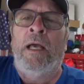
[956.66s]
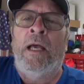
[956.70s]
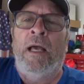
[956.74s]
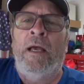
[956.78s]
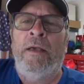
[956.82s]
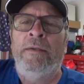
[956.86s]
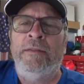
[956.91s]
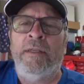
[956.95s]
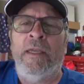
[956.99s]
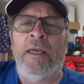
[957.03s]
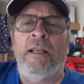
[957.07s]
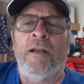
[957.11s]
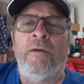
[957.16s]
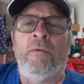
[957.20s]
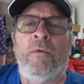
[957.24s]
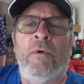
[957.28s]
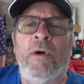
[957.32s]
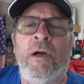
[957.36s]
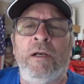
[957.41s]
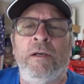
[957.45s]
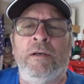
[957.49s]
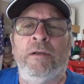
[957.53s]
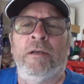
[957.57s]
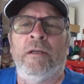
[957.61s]
was kind of
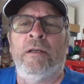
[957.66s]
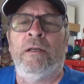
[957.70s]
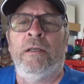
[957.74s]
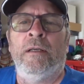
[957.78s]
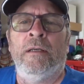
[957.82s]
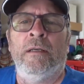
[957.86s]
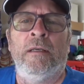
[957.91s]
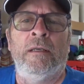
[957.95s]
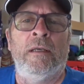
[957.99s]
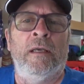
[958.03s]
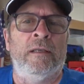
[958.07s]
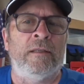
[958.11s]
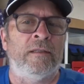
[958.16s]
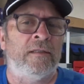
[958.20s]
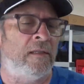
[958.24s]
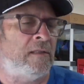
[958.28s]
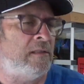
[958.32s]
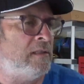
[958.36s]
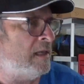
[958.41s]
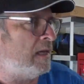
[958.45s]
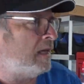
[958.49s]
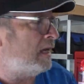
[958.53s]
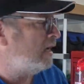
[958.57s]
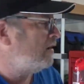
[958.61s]
wondering,
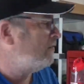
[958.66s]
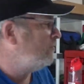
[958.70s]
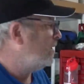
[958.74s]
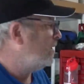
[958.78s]
since I have